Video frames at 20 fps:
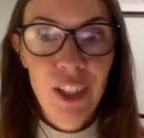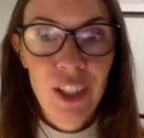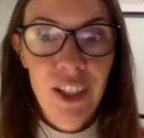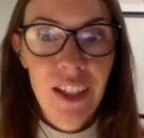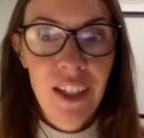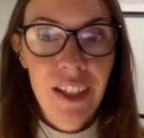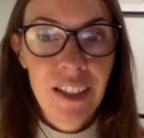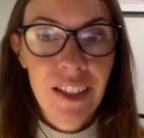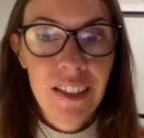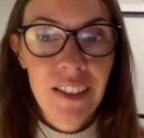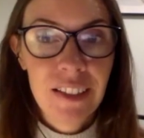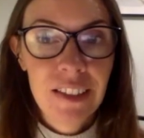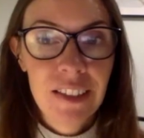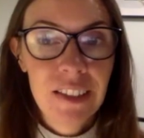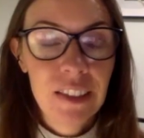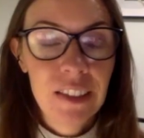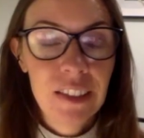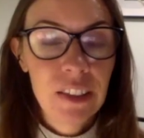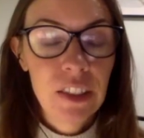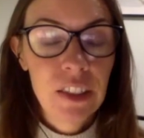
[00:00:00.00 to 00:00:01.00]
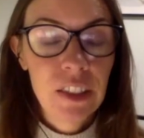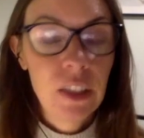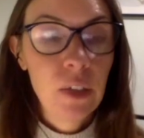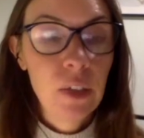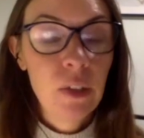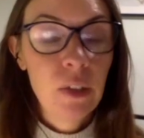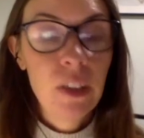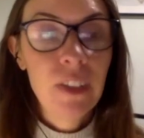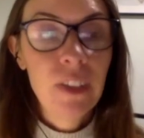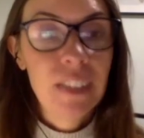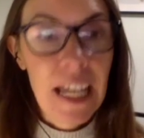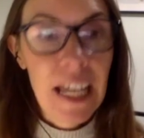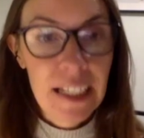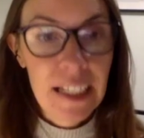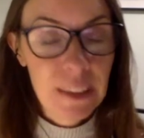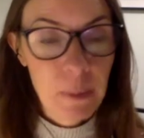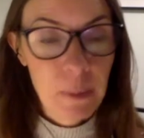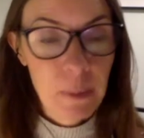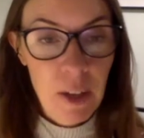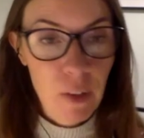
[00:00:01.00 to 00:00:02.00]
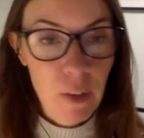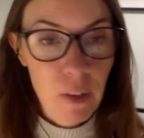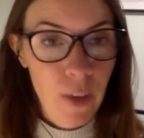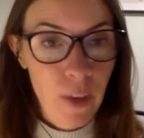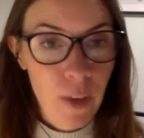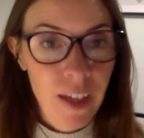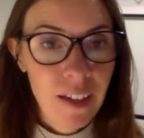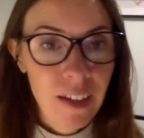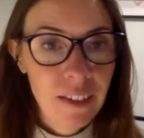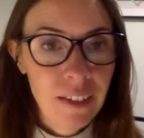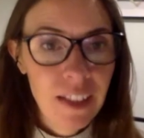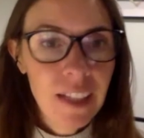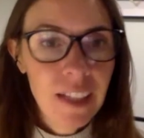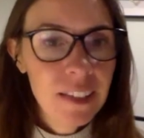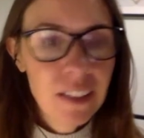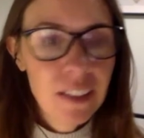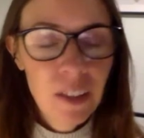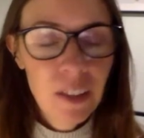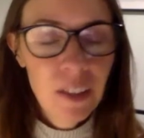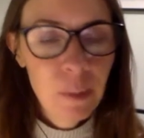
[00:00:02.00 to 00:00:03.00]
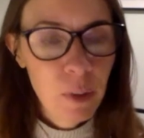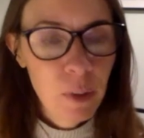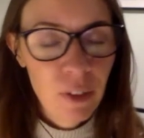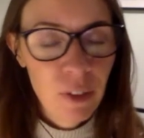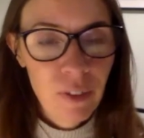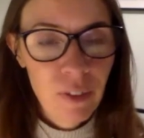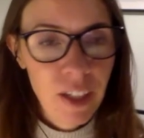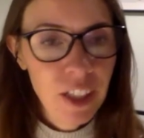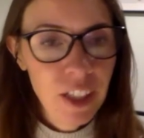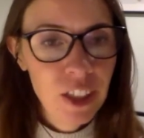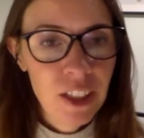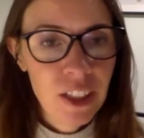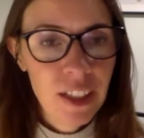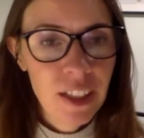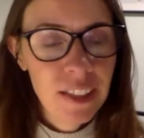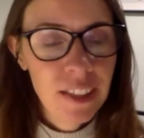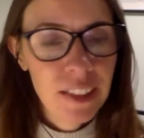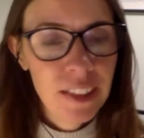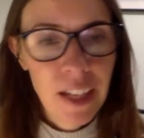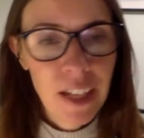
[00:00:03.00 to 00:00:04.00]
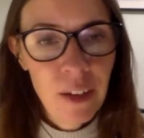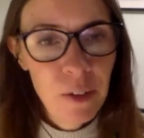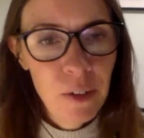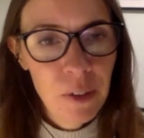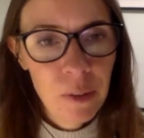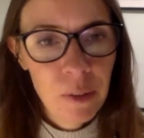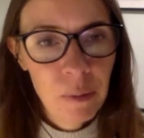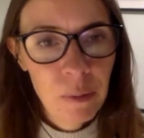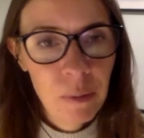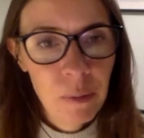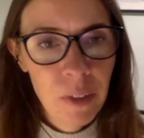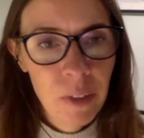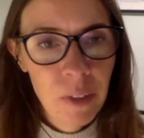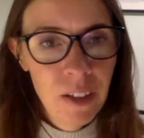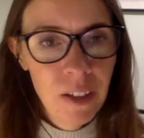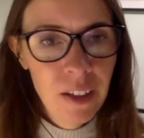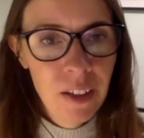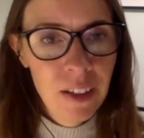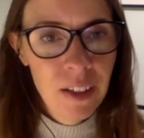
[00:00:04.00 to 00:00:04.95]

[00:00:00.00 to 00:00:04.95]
is to lose X amount of weight. That's right. not a motivation, that's an outcome, right.